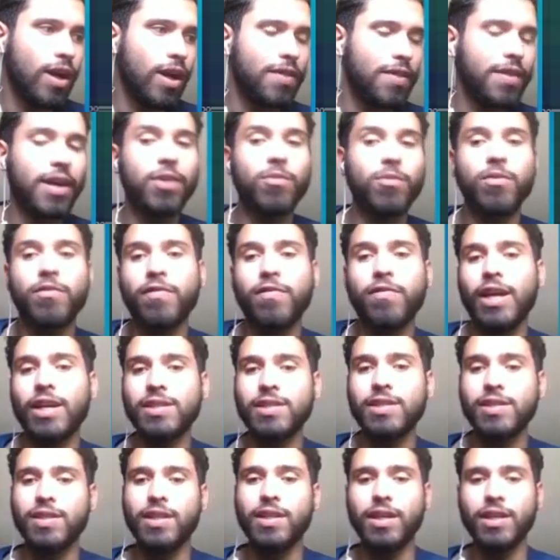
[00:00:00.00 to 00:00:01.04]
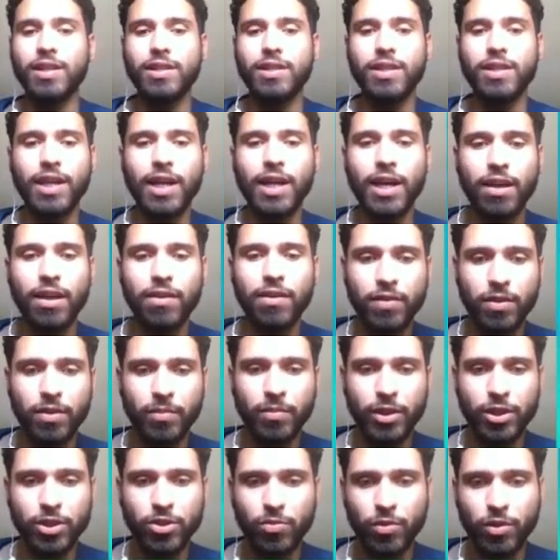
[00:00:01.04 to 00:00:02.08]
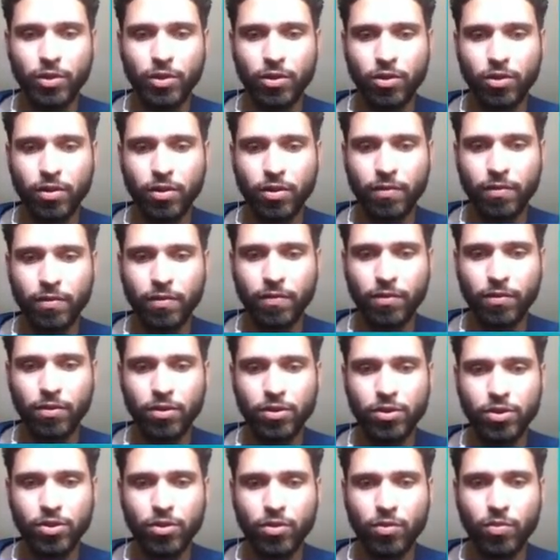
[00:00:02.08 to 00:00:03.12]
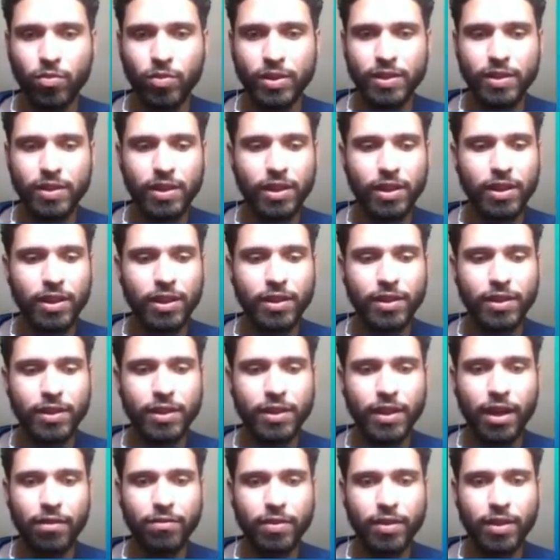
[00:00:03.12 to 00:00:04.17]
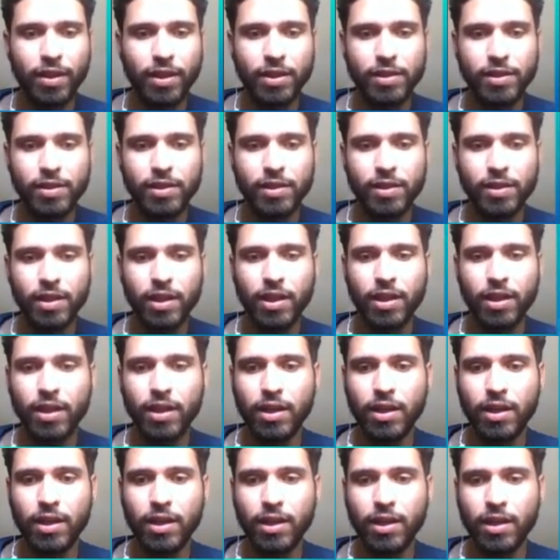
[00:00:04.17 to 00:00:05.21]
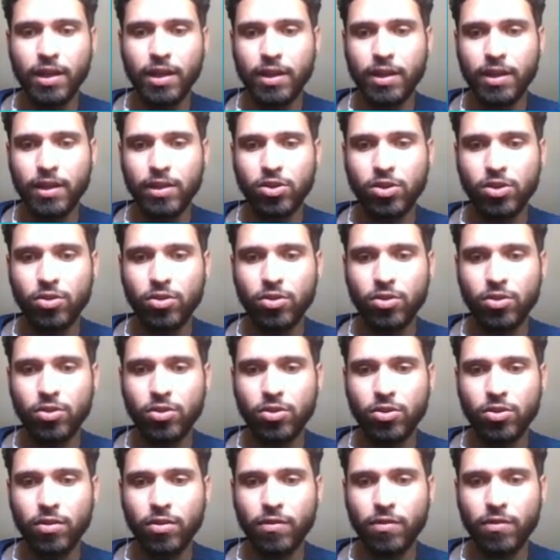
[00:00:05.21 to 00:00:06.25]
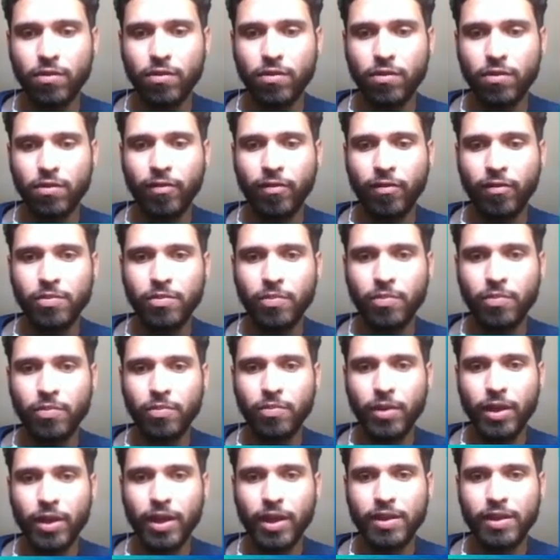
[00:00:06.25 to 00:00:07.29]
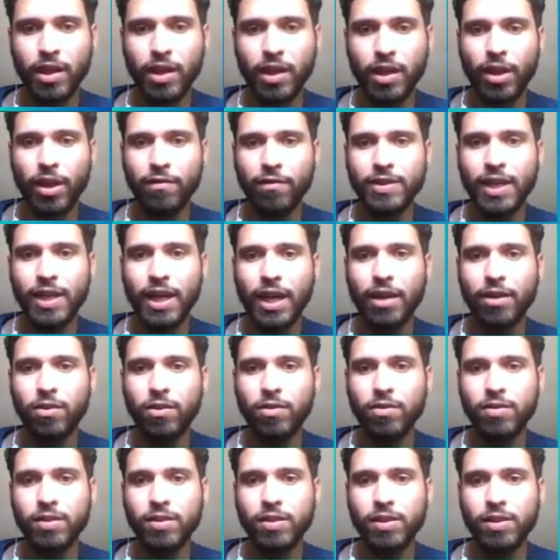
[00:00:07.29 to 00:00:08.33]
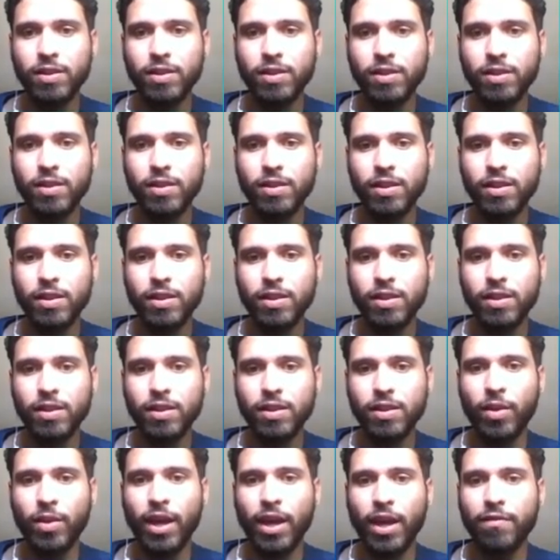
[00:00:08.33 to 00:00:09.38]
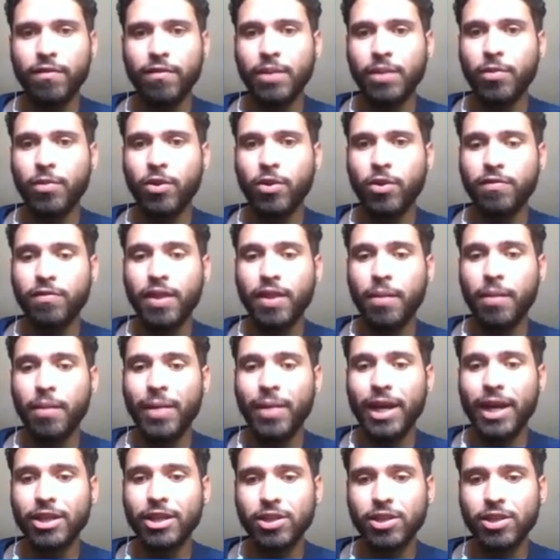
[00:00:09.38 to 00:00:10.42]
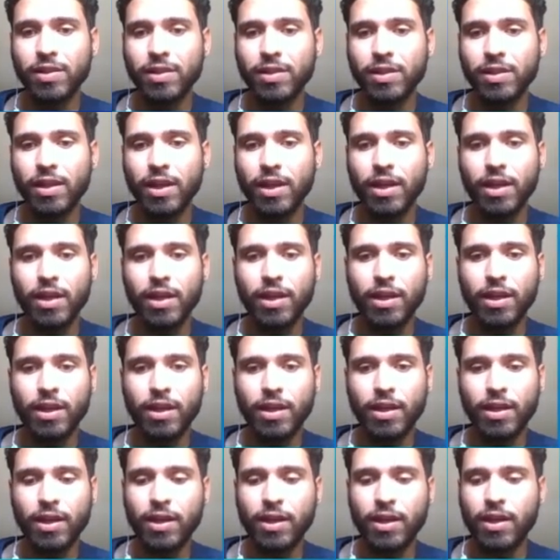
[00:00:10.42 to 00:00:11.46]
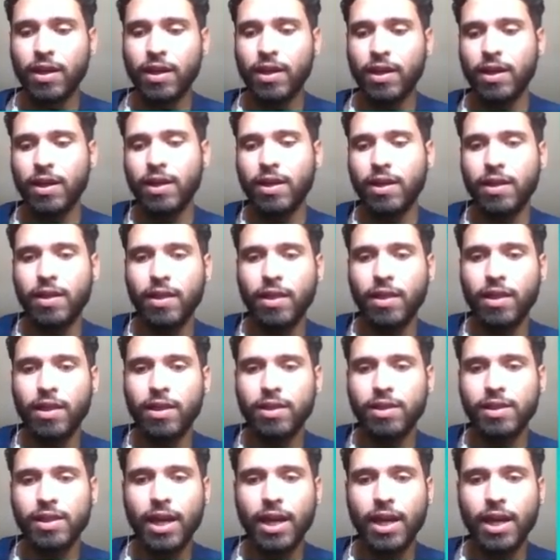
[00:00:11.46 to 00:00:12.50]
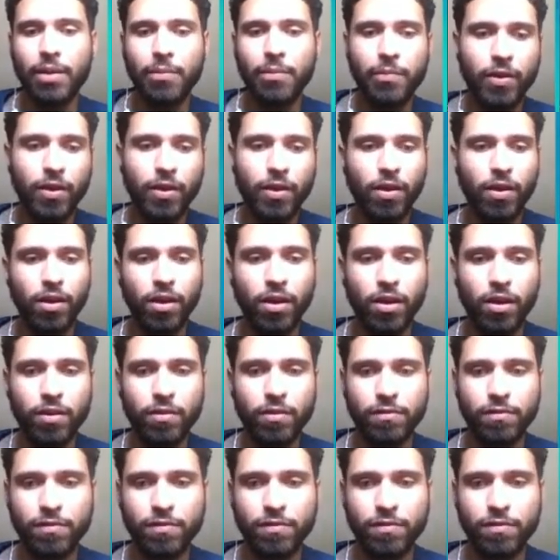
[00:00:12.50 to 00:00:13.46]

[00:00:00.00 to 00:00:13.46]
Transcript: that reflects the kind of animation we're looking for. So we see here that everything is sort of fast-paced. We have titles. We have a typography that matches the type of